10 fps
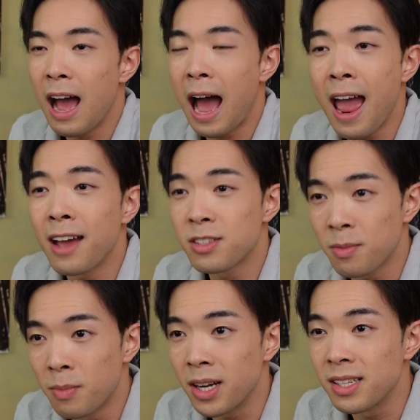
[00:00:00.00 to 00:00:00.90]
I had
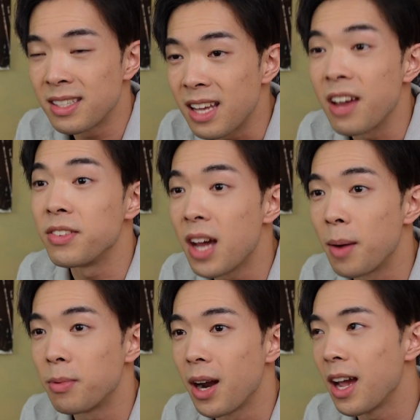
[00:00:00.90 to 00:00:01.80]
some money saved
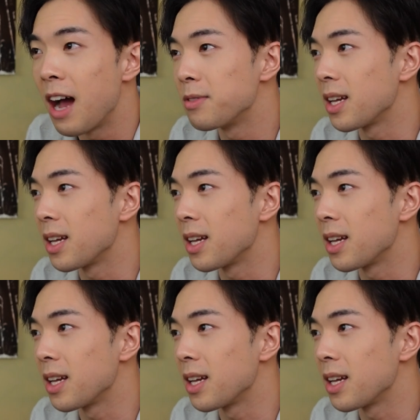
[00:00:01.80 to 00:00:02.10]
up, right? I was